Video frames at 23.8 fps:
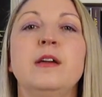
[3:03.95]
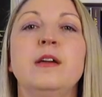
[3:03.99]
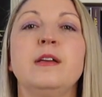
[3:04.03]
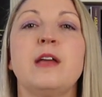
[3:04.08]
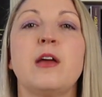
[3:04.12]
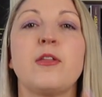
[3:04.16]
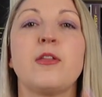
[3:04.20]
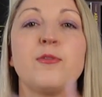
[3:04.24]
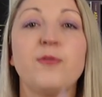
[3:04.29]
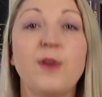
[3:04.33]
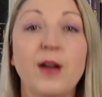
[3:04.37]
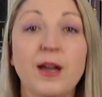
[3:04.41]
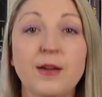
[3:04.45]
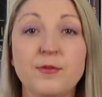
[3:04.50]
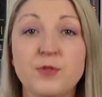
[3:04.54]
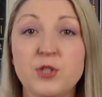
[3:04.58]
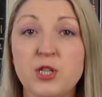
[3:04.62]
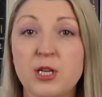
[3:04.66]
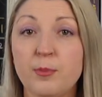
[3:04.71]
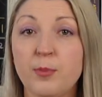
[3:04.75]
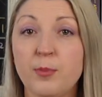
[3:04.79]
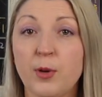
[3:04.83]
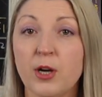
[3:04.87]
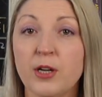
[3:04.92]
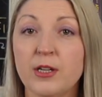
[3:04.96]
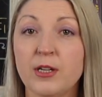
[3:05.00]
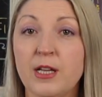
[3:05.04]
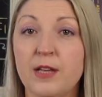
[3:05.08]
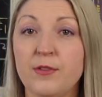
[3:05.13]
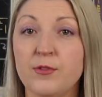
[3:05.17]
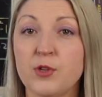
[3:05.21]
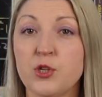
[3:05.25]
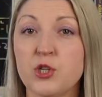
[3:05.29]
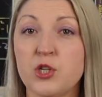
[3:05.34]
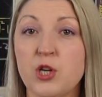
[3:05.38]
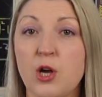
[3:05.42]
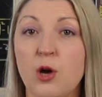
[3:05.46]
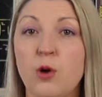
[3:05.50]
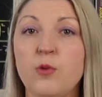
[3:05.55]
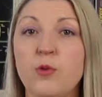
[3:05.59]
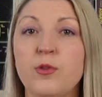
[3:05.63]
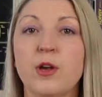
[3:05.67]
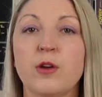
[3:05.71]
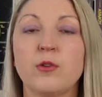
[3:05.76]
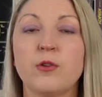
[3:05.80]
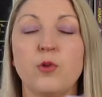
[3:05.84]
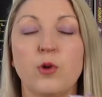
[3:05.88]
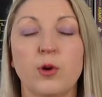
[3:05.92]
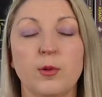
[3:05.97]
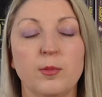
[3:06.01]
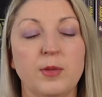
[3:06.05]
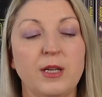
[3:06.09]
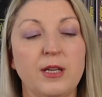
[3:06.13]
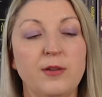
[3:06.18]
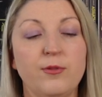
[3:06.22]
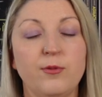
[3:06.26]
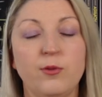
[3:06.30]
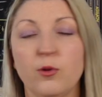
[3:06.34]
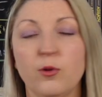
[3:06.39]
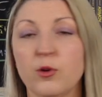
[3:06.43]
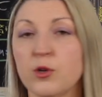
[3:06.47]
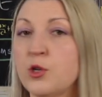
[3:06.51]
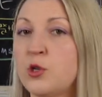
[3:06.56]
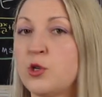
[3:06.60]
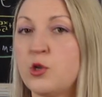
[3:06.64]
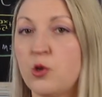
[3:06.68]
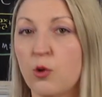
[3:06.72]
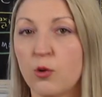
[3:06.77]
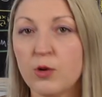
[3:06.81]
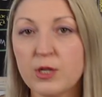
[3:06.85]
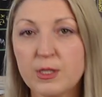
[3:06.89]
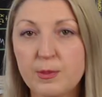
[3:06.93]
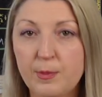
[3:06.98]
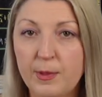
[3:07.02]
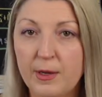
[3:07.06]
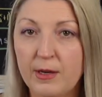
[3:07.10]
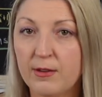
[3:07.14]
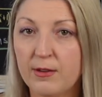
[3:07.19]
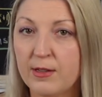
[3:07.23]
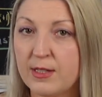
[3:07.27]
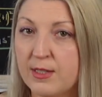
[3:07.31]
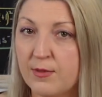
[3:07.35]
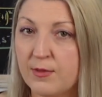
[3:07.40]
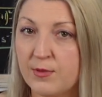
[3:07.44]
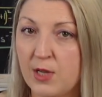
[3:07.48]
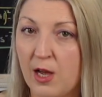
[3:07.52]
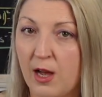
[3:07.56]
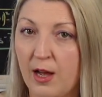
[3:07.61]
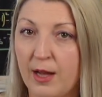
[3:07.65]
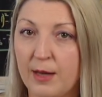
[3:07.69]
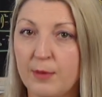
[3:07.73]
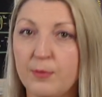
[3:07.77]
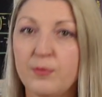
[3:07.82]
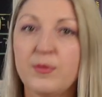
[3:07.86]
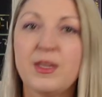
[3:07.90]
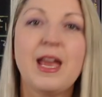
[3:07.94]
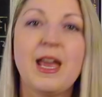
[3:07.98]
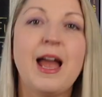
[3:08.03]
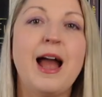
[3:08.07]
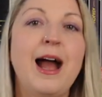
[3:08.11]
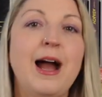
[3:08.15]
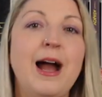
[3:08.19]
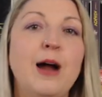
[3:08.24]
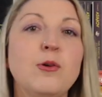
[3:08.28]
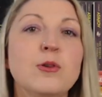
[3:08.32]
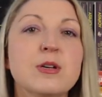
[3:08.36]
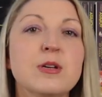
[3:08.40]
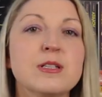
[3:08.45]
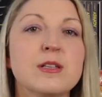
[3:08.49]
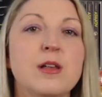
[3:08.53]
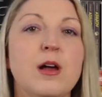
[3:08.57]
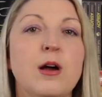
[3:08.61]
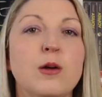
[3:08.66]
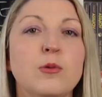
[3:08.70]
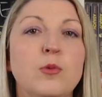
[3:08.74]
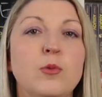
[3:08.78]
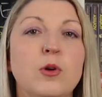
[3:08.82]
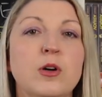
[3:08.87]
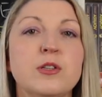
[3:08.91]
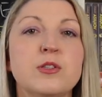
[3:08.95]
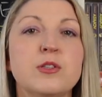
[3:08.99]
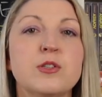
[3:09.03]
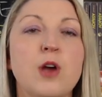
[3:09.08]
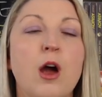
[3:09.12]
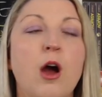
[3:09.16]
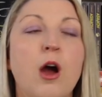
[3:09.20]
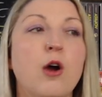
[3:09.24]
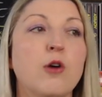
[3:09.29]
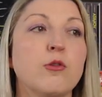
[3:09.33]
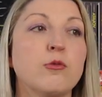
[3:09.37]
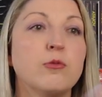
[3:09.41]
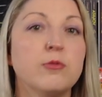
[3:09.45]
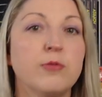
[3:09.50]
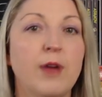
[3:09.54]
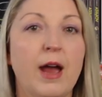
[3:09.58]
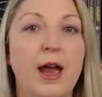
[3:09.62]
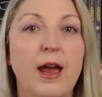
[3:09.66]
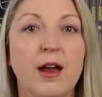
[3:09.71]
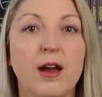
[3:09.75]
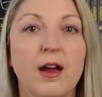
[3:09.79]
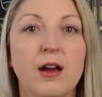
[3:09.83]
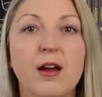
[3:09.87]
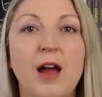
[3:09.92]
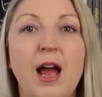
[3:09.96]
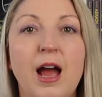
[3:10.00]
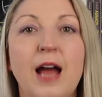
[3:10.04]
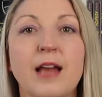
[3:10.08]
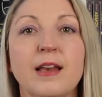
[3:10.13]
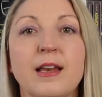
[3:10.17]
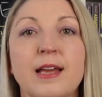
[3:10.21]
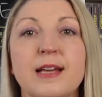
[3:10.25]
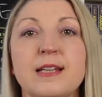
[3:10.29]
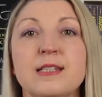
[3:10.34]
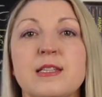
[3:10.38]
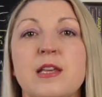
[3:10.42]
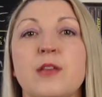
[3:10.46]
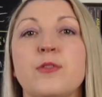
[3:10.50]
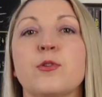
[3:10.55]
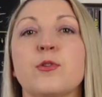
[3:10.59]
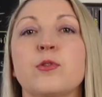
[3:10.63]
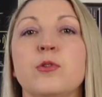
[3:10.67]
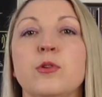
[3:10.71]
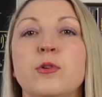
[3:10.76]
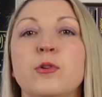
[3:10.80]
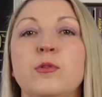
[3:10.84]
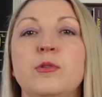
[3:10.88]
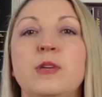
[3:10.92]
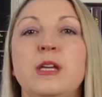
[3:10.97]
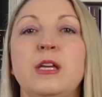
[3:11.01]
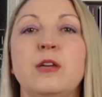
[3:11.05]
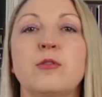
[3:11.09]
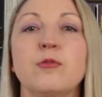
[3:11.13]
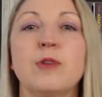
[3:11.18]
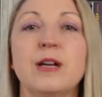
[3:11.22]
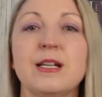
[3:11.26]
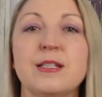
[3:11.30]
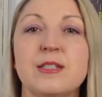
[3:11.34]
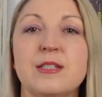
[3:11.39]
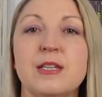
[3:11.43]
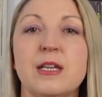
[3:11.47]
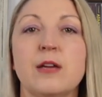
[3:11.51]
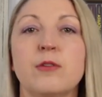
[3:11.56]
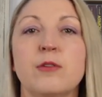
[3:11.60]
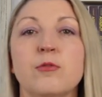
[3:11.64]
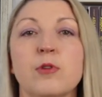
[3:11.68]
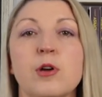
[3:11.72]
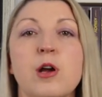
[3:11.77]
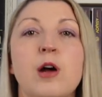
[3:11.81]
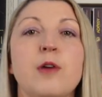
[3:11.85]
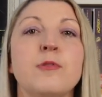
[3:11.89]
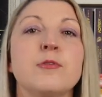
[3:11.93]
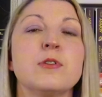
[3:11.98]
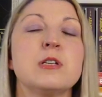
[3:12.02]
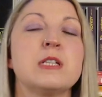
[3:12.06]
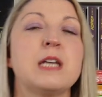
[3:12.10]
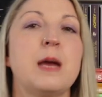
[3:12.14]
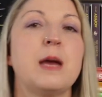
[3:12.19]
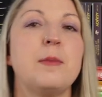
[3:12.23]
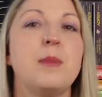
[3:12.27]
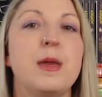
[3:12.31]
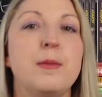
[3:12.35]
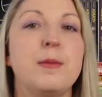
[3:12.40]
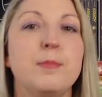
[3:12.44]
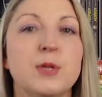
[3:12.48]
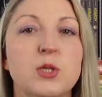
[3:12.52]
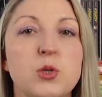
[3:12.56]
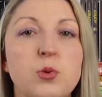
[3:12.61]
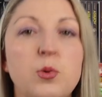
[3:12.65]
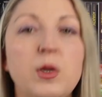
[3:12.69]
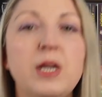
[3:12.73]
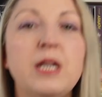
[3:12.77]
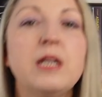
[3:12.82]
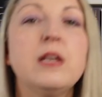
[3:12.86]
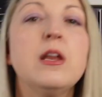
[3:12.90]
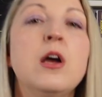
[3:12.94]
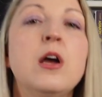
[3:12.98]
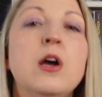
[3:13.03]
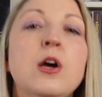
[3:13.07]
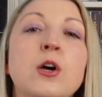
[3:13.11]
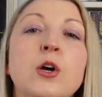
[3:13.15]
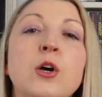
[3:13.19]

Now, the 5G burn in the show, they're normally for short periods of time. The hours long ones are rare. And like I said, the crew need resting and recovery time in between.